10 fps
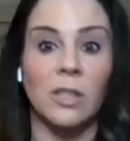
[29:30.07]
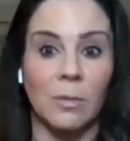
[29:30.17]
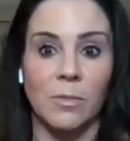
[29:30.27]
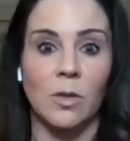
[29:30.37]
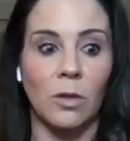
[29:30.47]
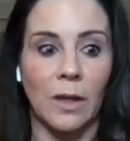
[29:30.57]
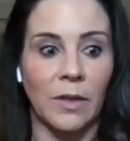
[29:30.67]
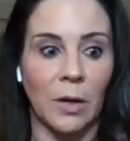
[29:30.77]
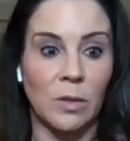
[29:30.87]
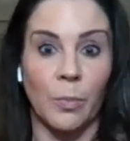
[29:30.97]
And I'm so glad
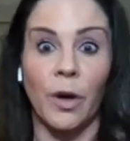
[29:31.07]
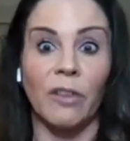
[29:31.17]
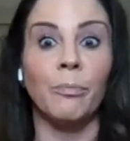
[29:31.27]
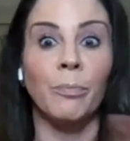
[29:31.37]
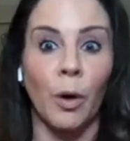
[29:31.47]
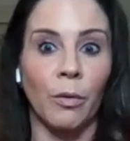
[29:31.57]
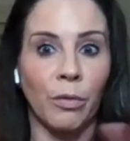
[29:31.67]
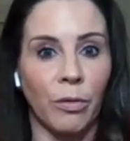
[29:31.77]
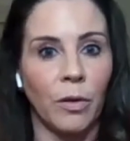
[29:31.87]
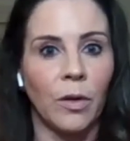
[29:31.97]
that I was a part of both.
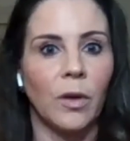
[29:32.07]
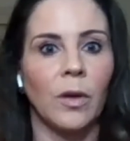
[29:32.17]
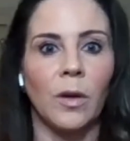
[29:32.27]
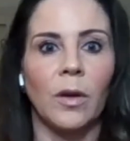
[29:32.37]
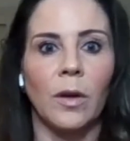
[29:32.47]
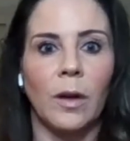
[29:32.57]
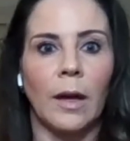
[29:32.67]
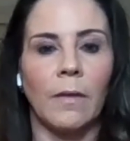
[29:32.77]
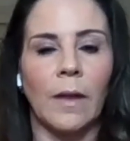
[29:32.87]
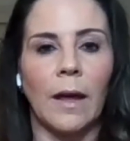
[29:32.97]

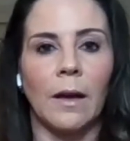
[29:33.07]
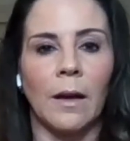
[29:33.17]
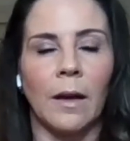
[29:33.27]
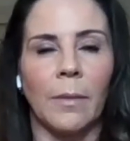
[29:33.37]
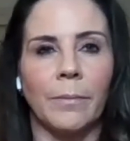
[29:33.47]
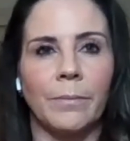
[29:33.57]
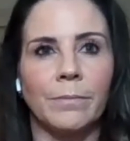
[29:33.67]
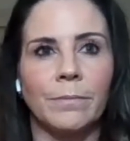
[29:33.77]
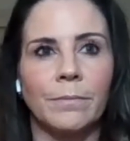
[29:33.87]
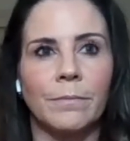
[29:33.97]
And that
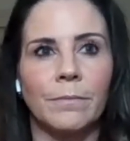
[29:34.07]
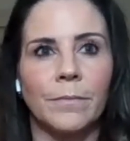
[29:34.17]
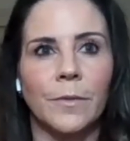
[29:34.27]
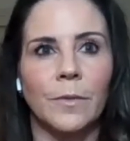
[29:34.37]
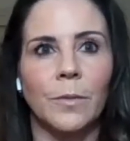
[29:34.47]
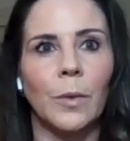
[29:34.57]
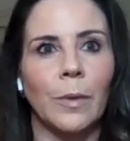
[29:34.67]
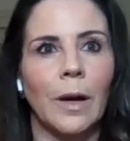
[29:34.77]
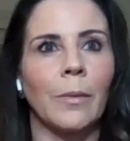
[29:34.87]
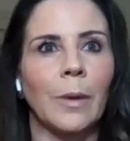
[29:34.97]
we
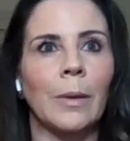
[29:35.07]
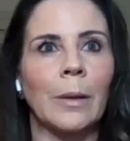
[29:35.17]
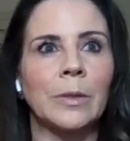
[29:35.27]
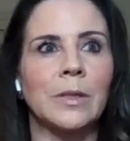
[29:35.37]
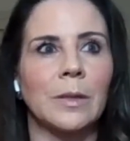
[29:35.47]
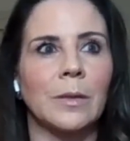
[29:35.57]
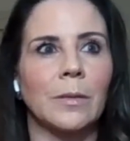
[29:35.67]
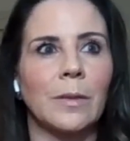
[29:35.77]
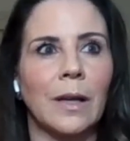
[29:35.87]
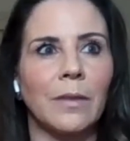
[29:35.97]
were able to
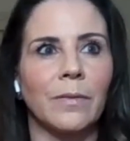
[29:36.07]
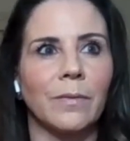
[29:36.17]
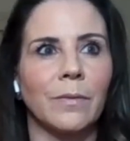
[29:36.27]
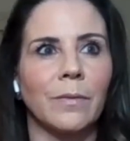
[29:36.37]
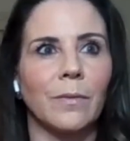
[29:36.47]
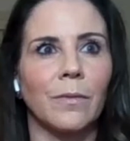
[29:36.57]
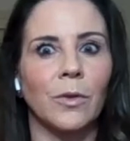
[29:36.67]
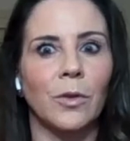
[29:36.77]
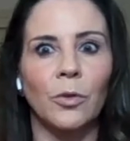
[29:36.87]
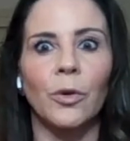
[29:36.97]
kind of
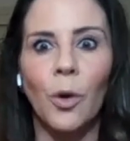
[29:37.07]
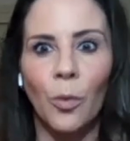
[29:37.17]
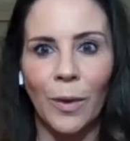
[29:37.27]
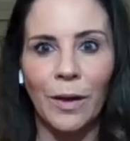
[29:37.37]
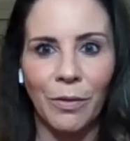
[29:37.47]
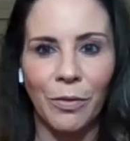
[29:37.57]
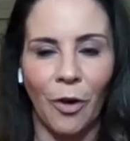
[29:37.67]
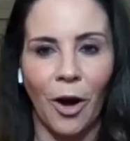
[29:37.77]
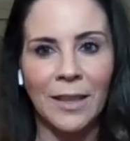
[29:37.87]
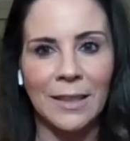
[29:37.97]
grow with the
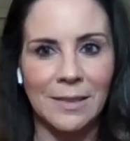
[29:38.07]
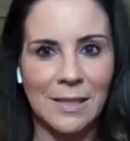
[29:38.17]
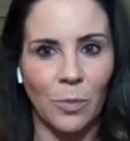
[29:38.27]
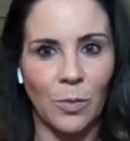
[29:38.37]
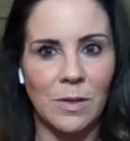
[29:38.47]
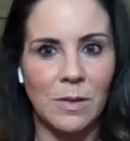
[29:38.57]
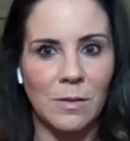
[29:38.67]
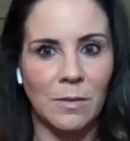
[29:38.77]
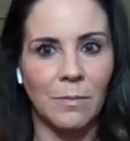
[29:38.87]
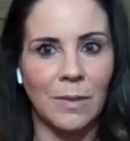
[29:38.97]
audience that was
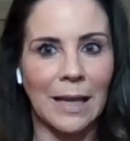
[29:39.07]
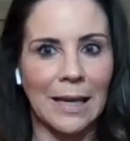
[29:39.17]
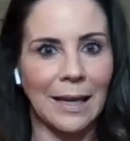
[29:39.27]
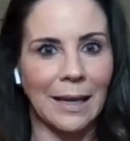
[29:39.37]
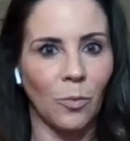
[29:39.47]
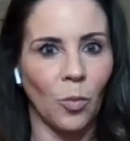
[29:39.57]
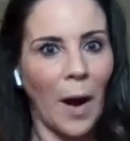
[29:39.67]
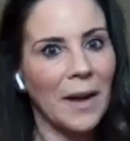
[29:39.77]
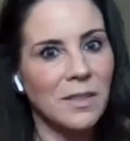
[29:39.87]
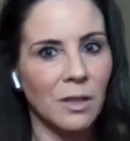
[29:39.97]
getting
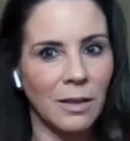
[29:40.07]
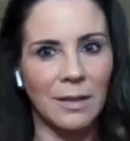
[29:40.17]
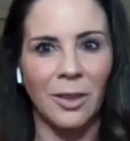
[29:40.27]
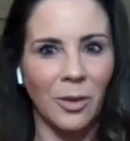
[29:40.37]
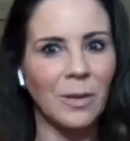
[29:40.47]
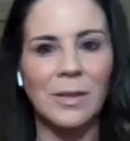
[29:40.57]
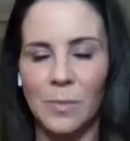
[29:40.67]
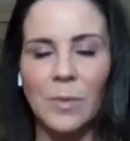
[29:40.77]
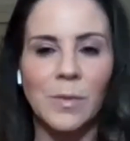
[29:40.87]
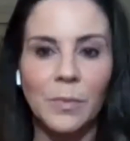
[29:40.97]
wiser. You know,
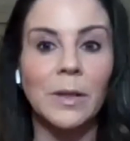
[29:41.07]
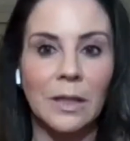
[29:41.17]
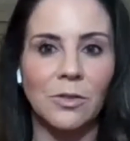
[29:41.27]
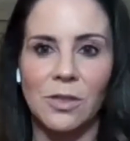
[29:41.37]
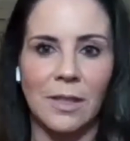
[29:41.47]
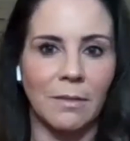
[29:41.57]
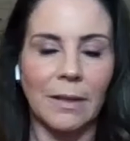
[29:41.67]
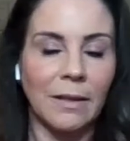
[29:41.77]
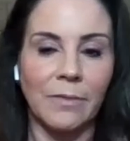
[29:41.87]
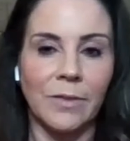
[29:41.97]
it's really interesting.
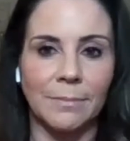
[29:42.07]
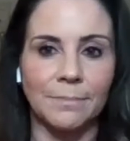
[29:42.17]
I loved it.